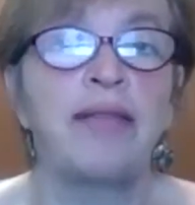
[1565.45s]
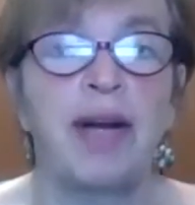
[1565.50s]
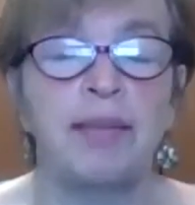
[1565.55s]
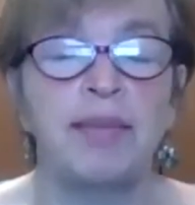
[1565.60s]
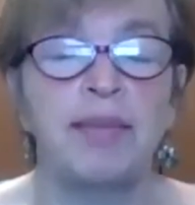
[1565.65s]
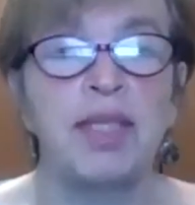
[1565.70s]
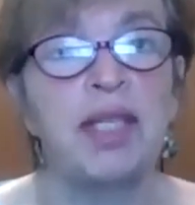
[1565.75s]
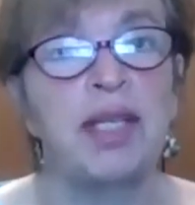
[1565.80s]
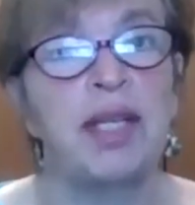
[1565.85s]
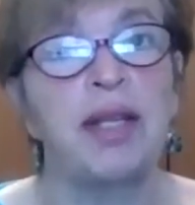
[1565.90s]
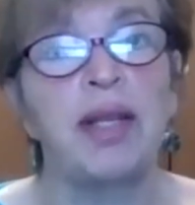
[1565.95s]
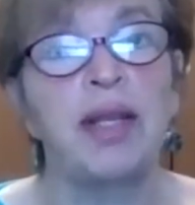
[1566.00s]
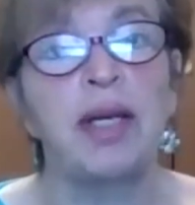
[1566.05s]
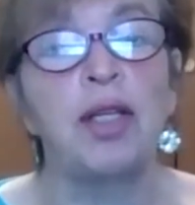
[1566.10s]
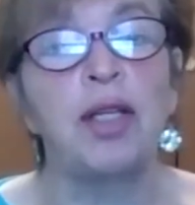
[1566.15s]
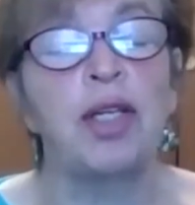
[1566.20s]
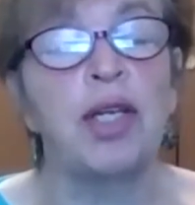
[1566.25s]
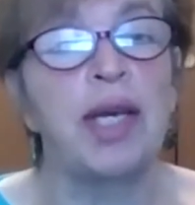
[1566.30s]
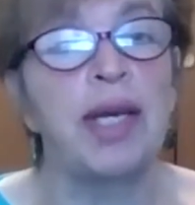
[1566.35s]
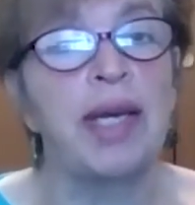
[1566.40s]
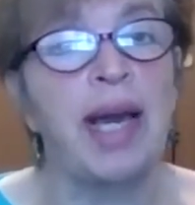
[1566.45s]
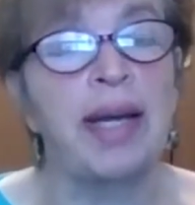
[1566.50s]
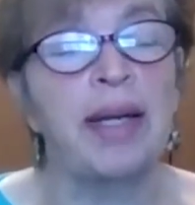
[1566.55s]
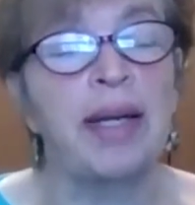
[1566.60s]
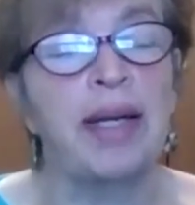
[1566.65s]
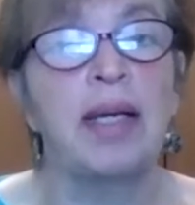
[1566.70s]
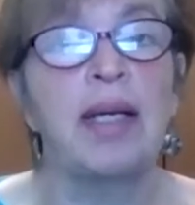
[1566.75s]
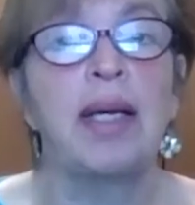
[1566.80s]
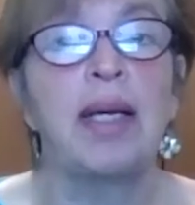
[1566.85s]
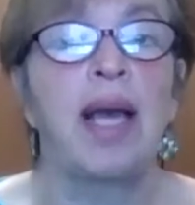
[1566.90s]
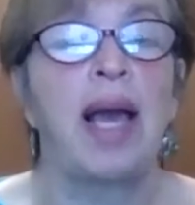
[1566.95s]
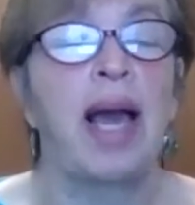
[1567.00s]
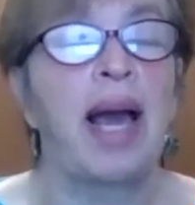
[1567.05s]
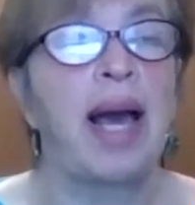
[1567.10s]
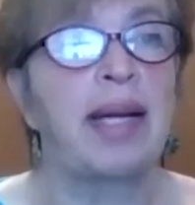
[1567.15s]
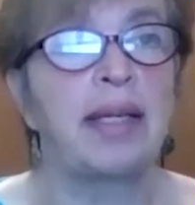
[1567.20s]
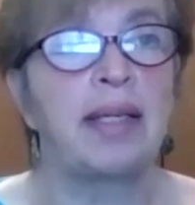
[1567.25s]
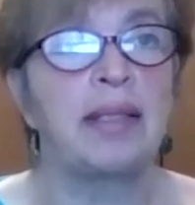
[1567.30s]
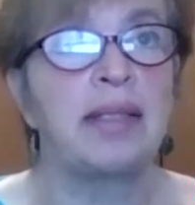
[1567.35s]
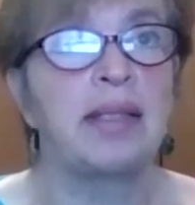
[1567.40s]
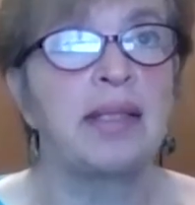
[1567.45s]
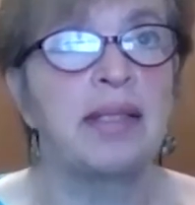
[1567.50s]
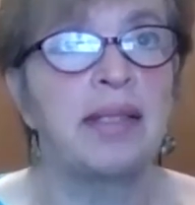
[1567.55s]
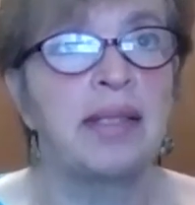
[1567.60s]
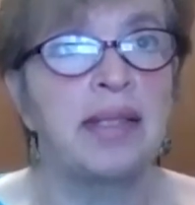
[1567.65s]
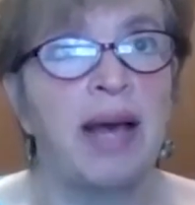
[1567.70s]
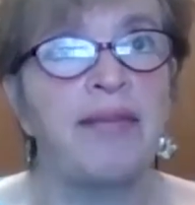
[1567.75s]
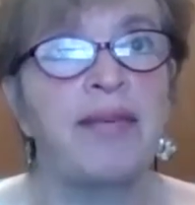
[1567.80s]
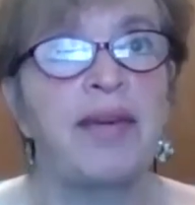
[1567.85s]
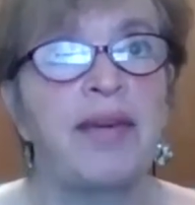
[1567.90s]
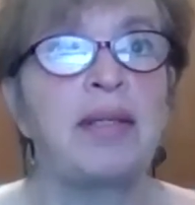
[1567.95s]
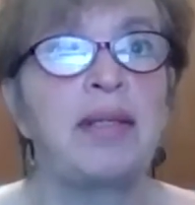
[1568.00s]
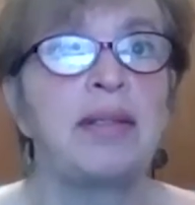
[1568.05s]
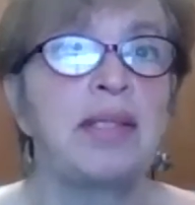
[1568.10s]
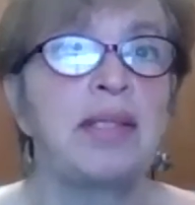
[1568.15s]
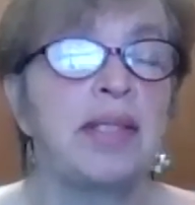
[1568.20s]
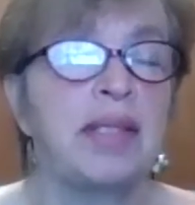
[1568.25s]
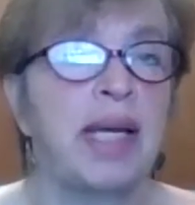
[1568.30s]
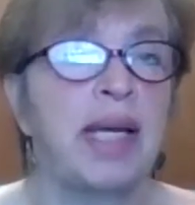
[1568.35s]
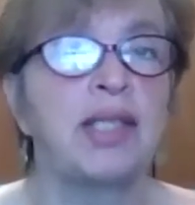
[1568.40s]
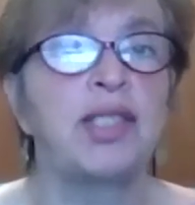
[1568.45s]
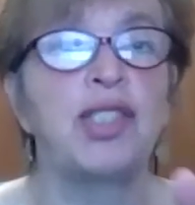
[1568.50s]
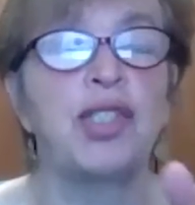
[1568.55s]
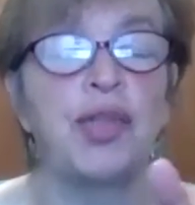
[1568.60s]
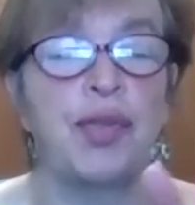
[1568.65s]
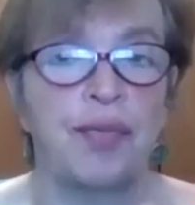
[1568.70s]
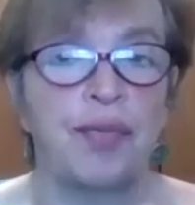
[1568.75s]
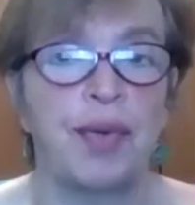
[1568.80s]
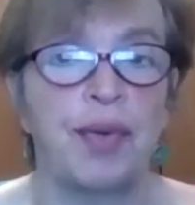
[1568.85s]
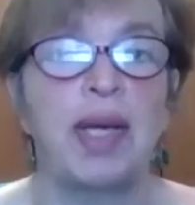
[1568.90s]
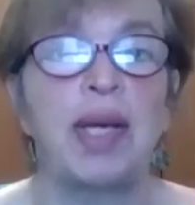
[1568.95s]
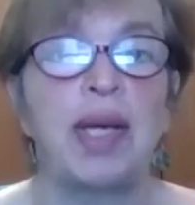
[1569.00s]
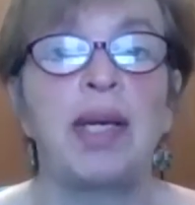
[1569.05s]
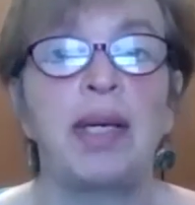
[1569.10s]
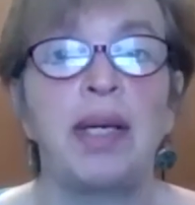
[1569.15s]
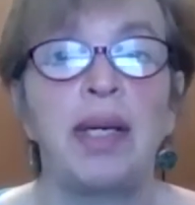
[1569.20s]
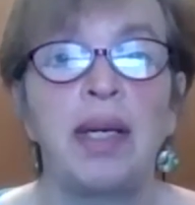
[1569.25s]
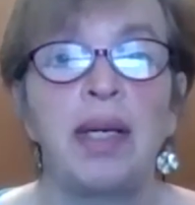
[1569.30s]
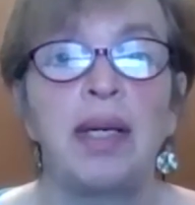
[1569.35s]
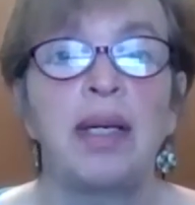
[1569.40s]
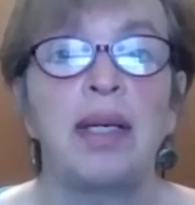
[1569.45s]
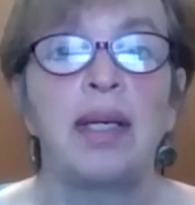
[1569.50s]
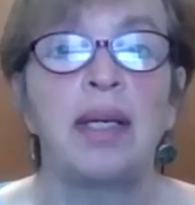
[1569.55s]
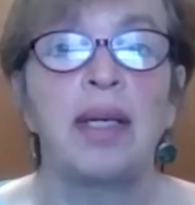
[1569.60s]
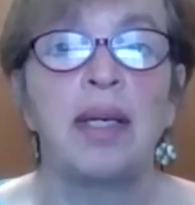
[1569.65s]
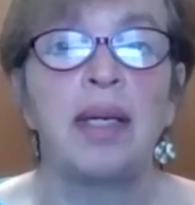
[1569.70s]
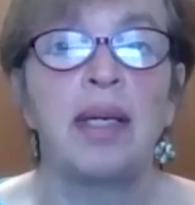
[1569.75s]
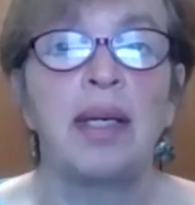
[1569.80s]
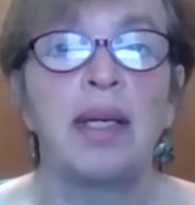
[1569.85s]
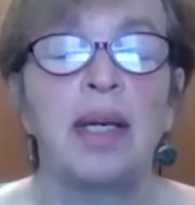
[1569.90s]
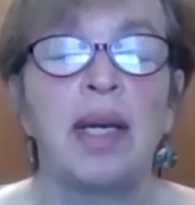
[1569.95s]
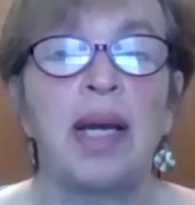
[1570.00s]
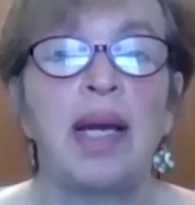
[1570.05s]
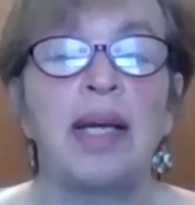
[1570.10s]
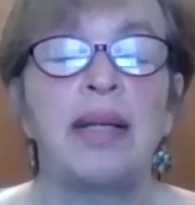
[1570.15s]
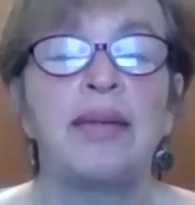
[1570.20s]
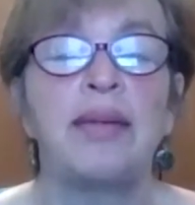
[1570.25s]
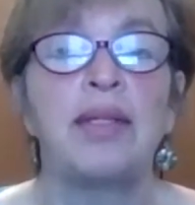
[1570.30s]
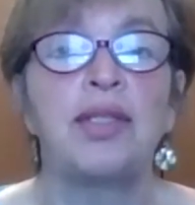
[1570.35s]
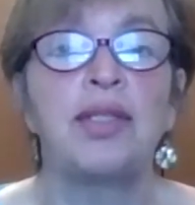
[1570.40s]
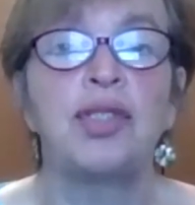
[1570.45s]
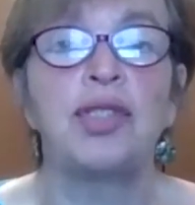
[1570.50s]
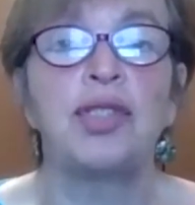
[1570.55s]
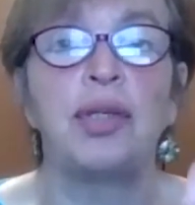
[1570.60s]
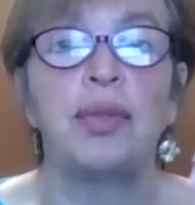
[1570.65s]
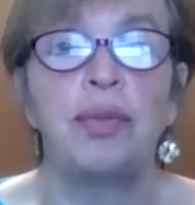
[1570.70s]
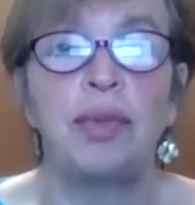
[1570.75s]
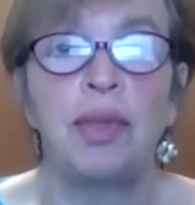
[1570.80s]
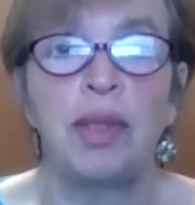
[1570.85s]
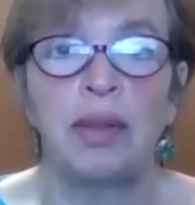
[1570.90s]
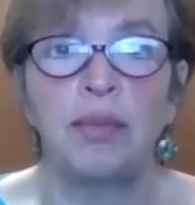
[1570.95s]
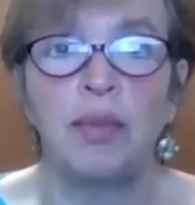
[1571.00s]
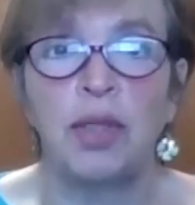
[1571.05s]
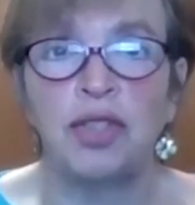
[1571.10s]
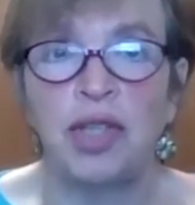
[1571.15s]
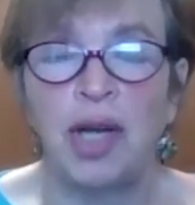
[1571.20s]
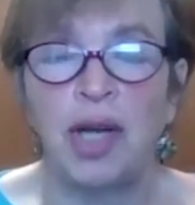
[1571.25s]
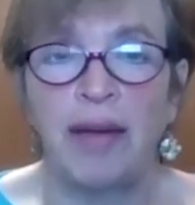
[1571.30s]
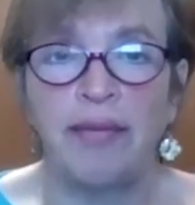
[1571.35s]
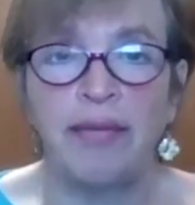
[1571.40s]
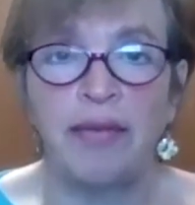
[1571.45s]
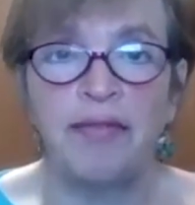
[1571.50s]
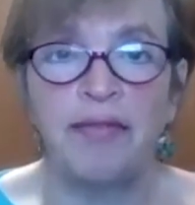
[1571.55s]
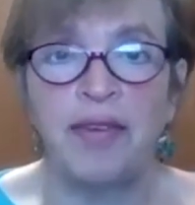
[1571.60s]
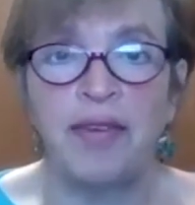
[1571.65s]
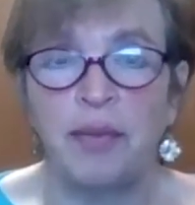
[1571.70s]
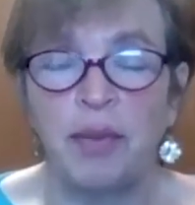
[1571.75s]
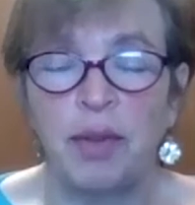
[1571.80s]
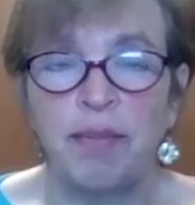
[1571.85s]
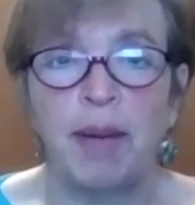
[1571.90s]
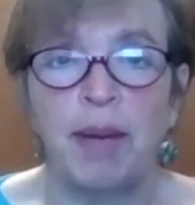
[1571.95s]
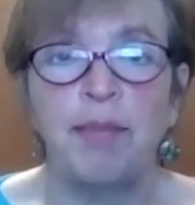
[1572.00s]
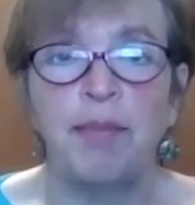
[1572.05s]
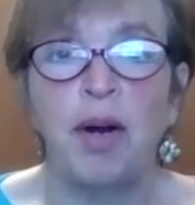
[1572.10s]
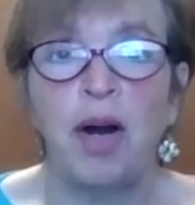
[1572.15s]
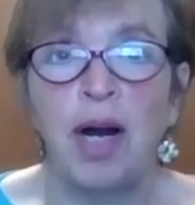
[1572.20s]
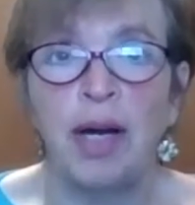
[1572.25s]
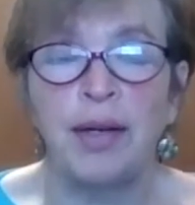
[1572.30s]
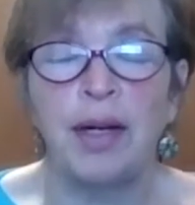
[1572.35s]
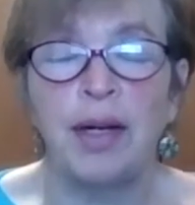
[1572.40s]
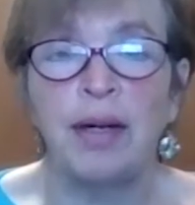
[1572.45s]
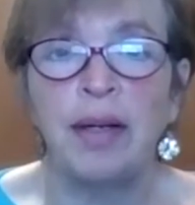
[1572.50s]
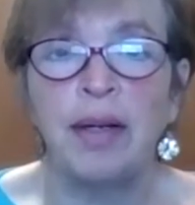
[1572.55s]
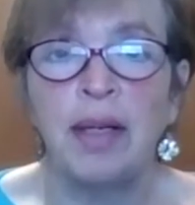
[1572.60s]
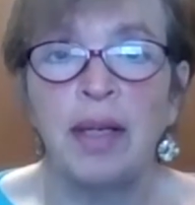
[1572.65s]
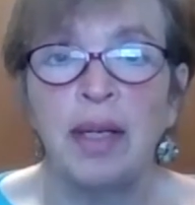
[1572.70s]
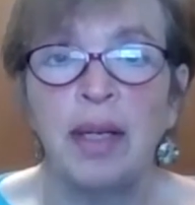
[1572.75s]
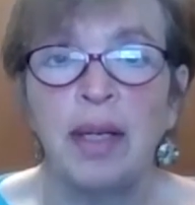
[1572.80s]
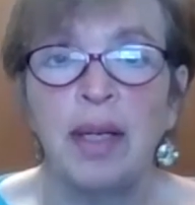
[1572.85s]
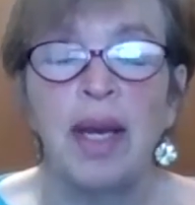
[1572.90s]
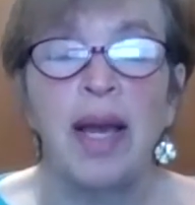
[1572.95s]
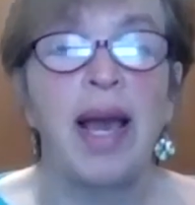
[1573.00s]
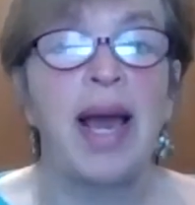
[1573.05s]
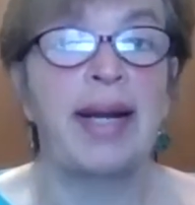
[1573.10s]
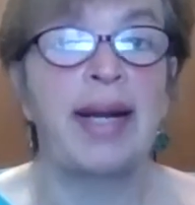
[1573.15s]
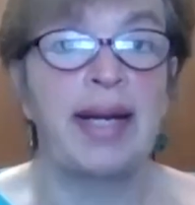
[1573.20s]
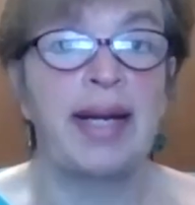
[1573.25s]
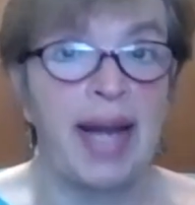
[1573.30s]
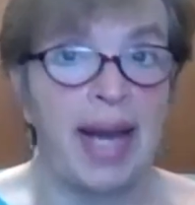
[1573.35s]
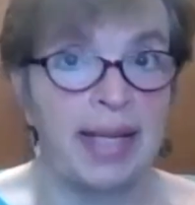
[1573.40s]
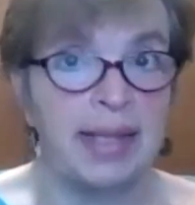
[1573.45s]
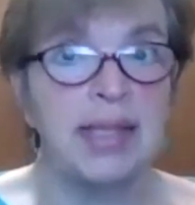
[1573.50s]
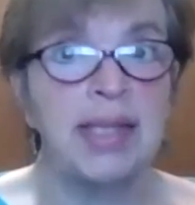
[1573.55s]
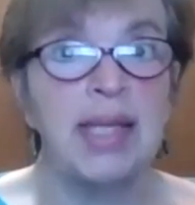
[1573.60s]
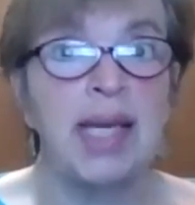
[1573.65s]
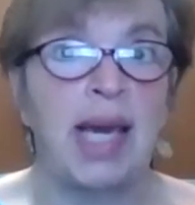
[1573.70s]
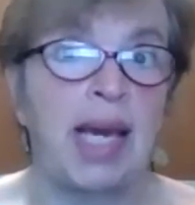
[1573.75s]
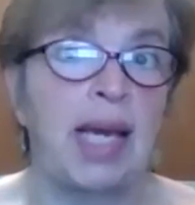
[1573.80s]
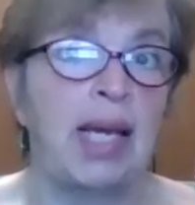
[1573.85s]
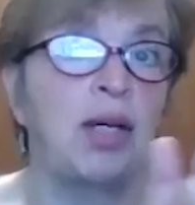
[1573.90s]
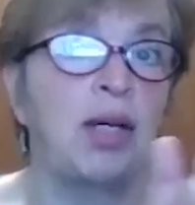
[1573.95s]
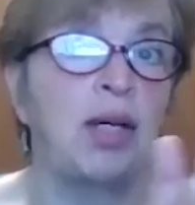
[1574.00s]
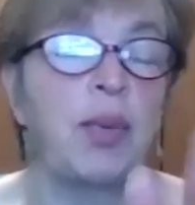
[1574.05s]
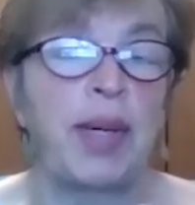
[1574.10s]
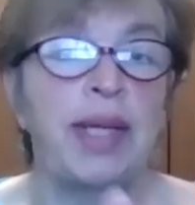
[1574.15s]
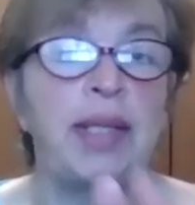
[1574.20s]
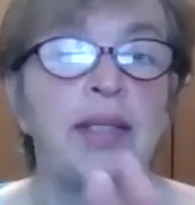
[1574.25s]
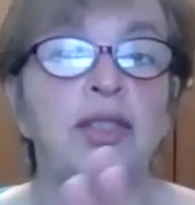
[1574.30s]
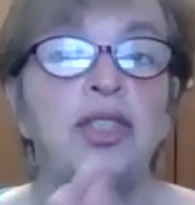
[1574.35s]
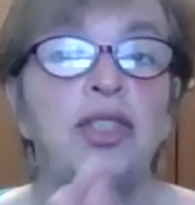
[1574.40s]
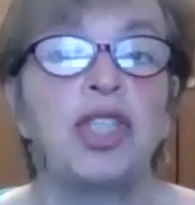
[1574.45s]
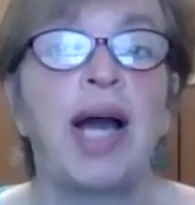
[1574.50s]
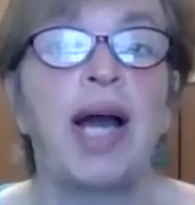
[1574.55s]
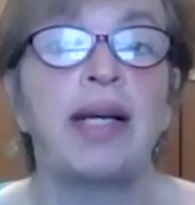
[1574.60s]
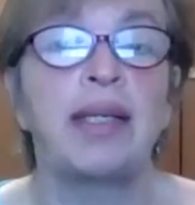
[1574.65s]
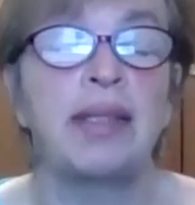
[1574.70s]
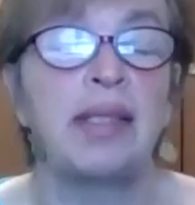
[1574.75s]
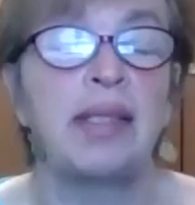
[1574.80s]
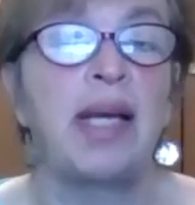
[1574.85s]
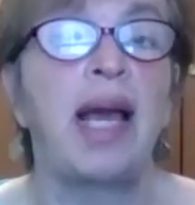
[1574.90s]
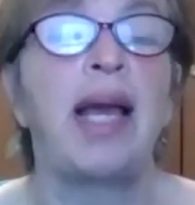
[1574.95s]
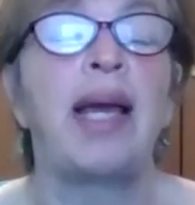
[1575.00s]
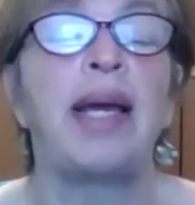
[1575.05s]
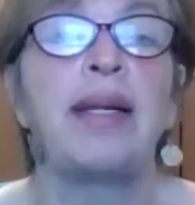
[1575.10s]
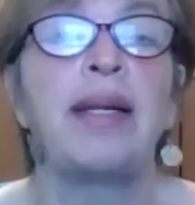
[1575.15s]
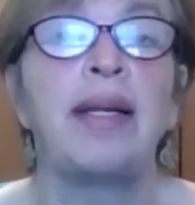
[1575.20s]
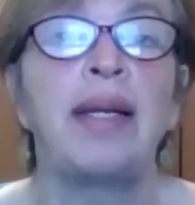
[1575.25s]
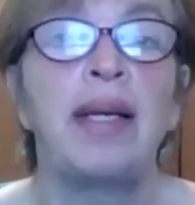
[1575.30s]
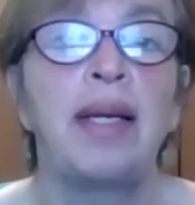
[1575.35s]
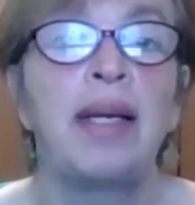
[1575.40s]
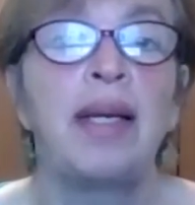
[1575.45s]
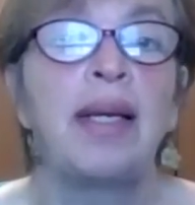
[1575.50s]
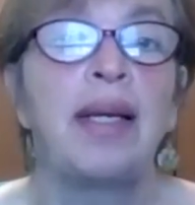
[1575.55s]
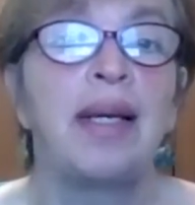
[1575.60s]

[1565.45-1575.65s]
If I'm sitting there looking at a at a seven six three in the suit in which I have a fit with my partner and an ace king queen jack 10 in